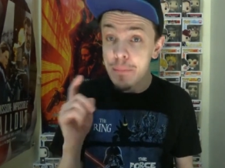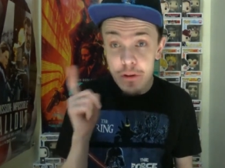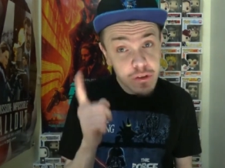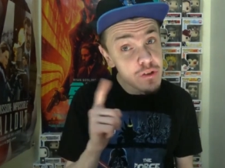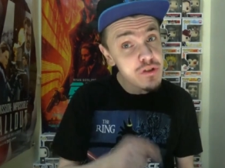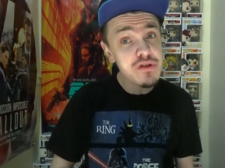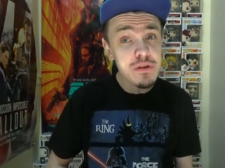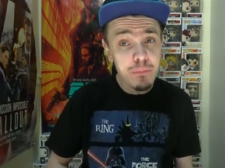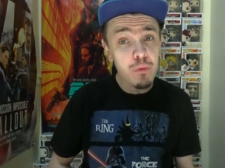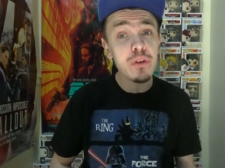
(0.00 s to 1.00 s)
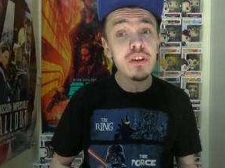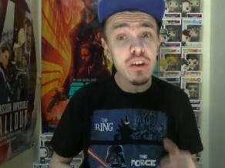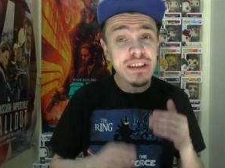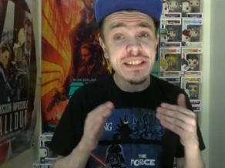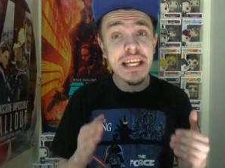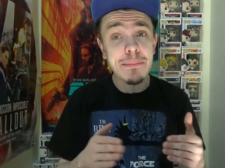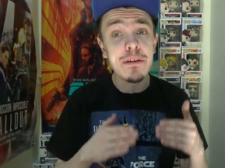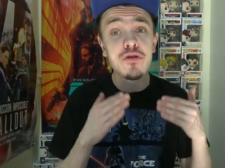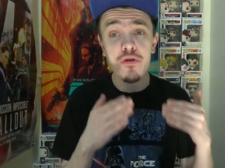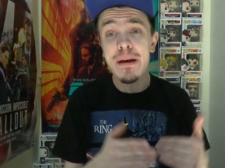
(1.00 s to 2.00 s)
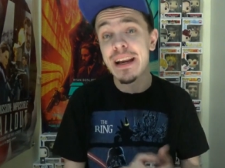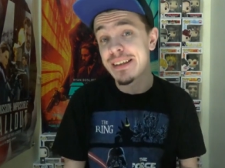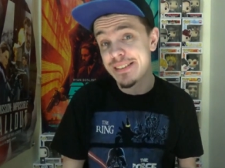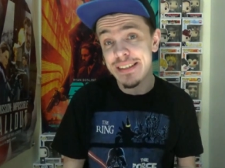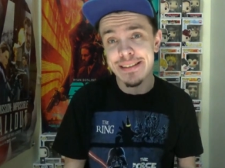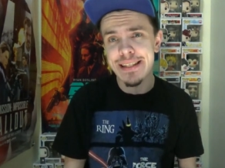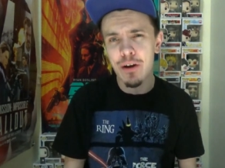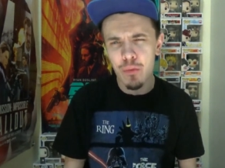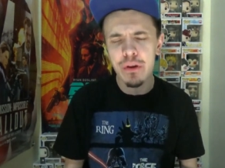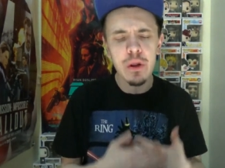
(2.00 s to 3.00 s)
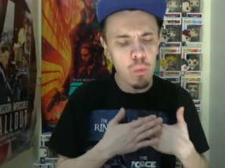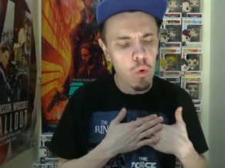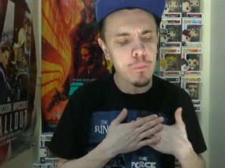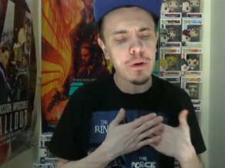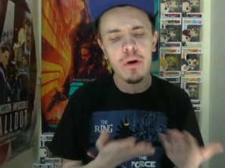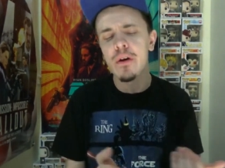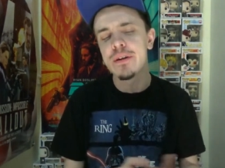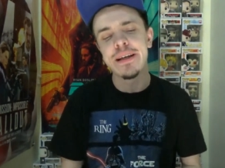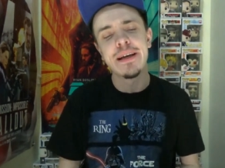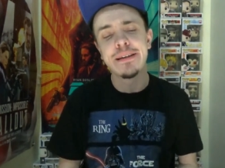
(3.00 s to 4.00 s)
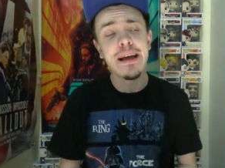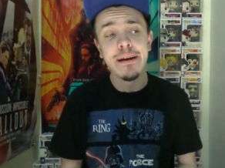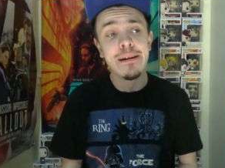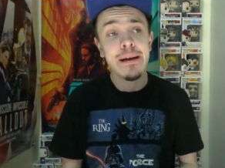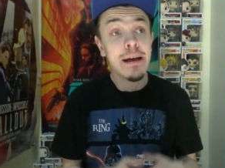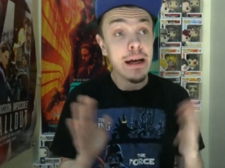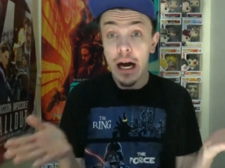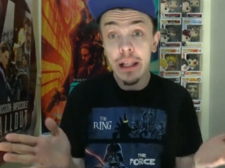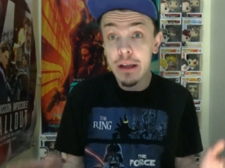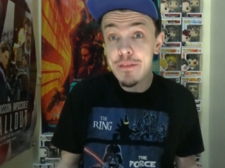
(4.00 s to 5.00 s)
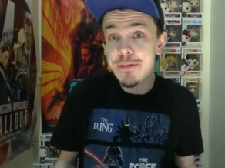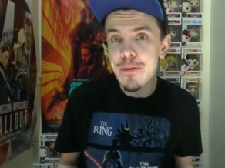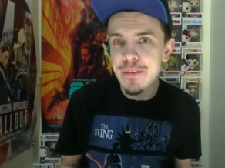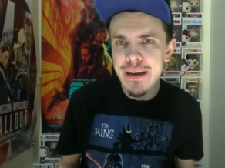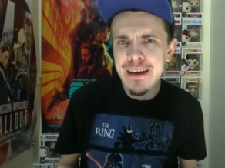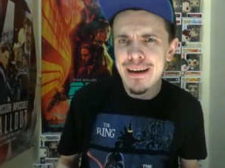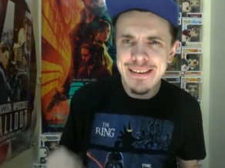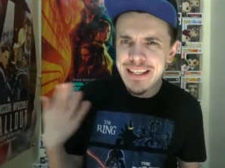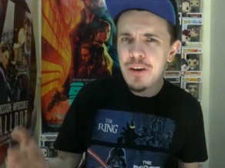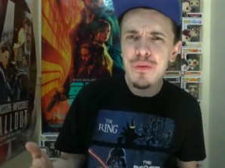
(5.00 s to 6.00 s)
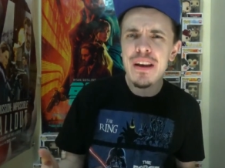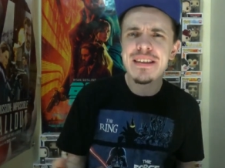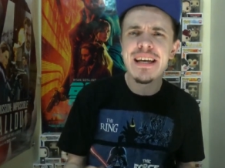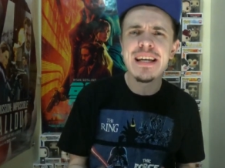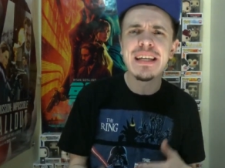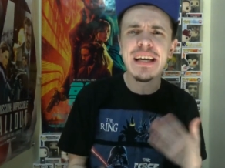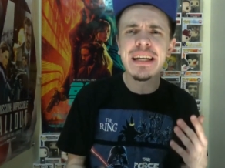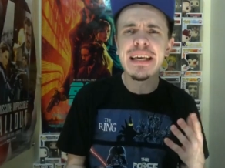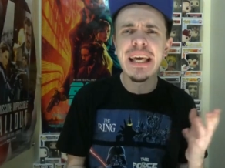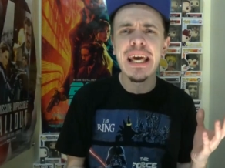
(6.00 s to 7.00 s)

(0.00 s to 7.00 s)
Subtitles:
But there's also some really good, deep, and dramatic scenes that will really warm your heart, and yeah, I love this movie. On a scale of 1 to 10, I'm going to